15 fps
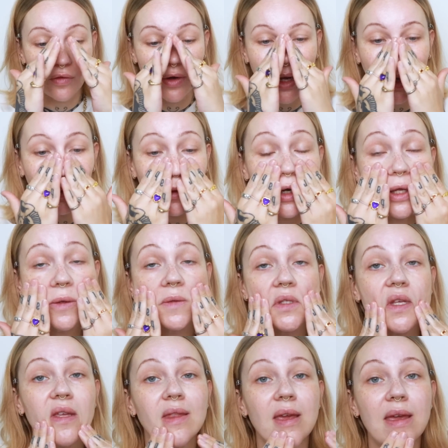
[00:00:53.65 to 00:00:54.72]
for now, we're
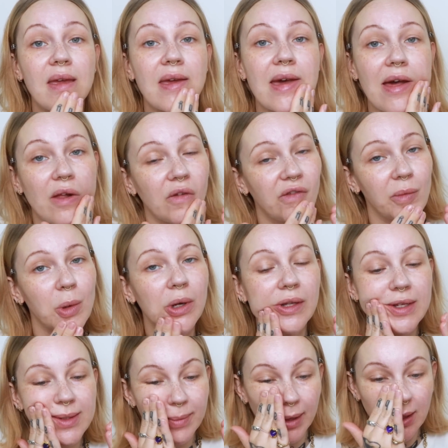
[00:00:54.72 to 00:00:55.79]
using the Elf
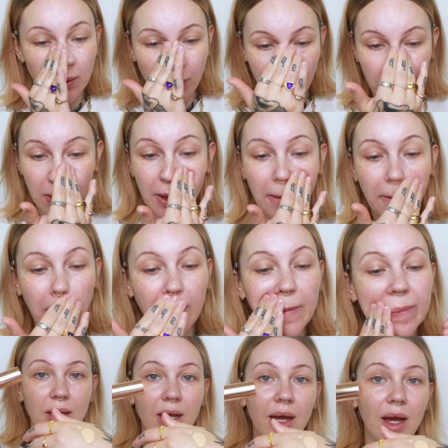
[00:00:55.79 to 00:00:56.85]
Poreless Putty Primer.
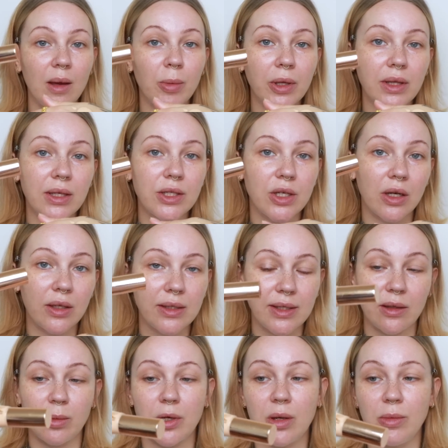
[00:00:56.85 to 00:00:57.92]
I put the Charlotte
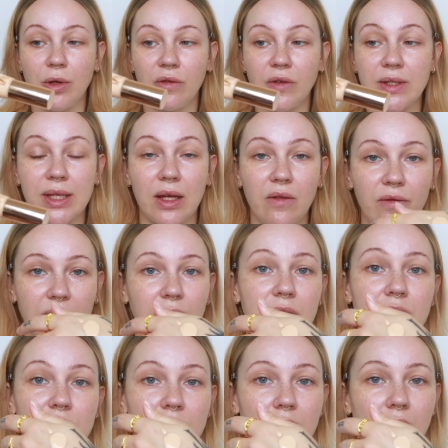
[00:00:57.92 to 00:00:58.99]
Tilbury Beautiful Skin
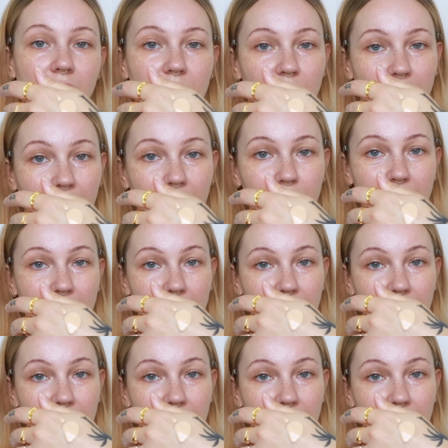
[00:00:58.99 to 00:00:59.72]
Foundation on the back of my